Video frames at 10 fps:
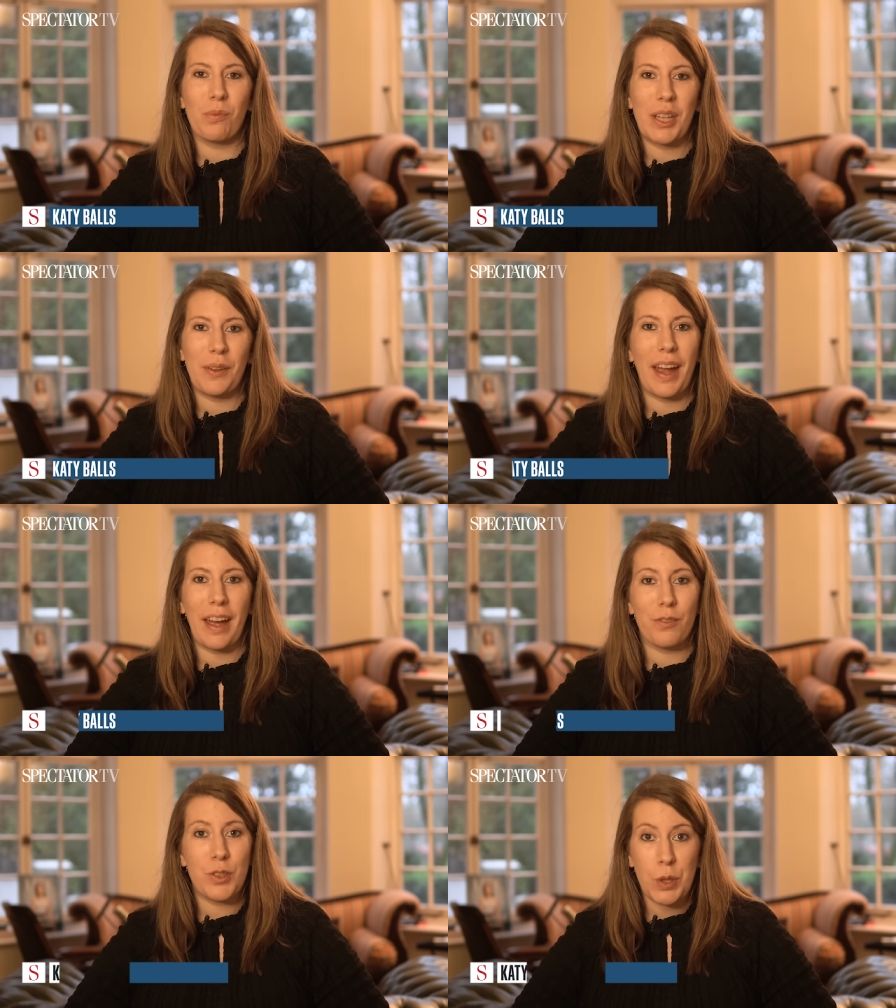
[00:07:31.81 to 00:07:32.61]
when you
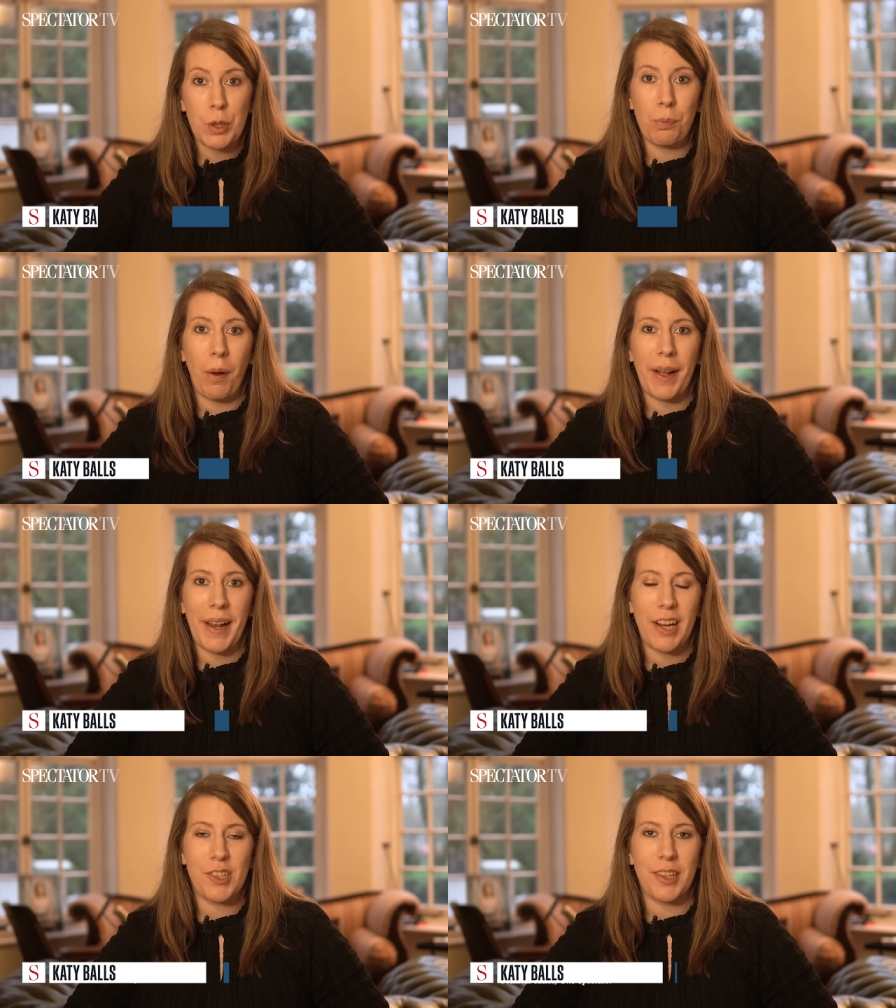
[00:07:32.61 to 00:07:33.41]
have two by
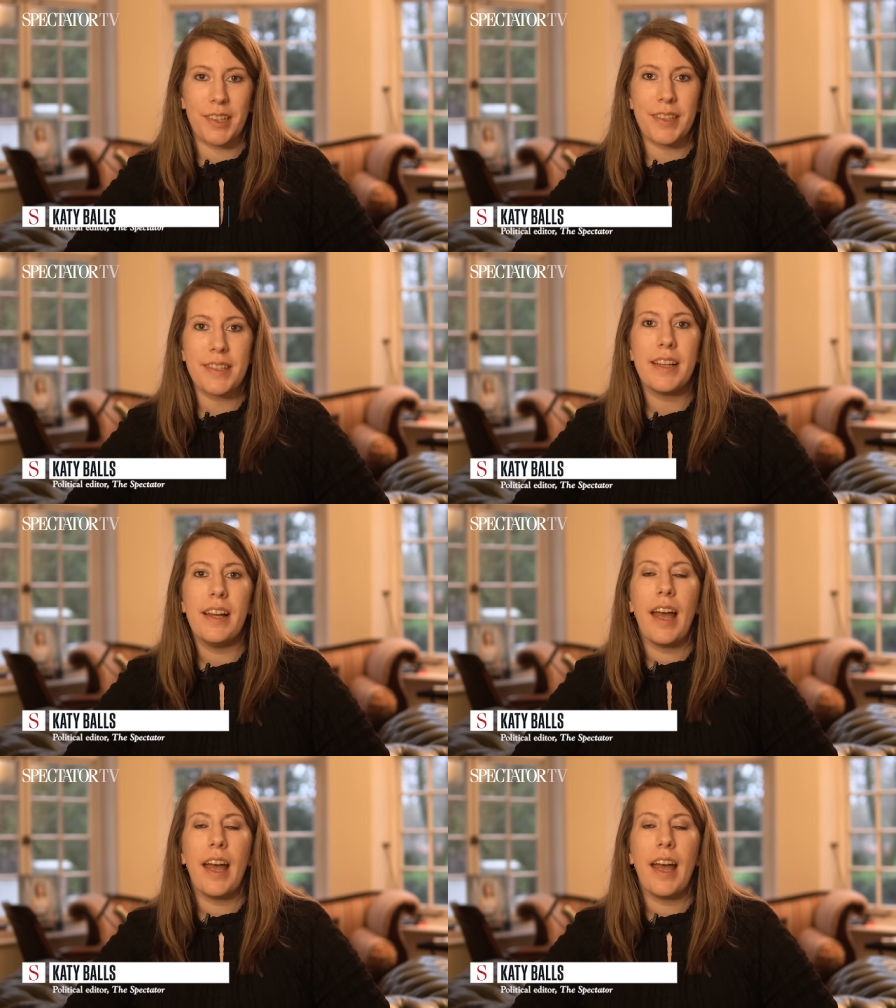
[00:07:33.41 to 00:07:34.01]
elections.